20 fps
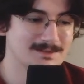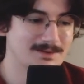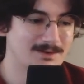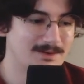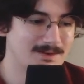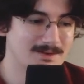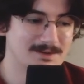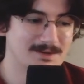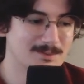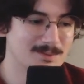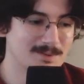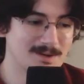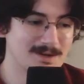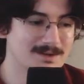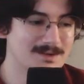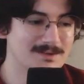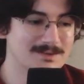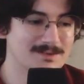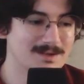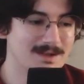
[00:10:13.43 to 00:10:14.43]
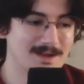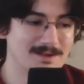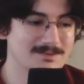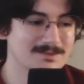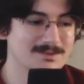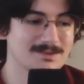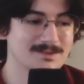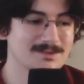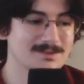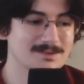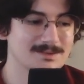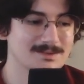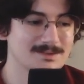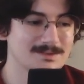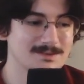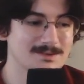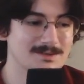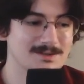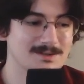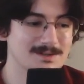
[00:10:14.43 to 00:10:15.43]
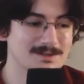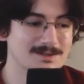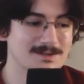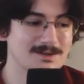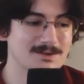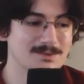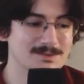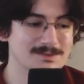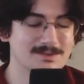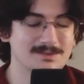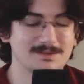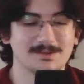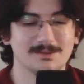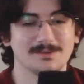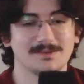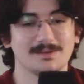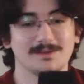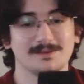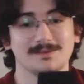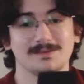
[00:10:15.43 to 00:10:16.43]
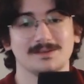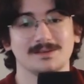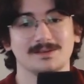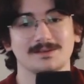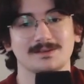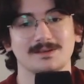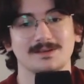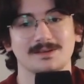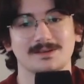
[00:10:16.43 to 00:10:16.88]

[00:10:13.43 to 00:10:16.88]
audio product ever, you're gonna know what to do with this thing.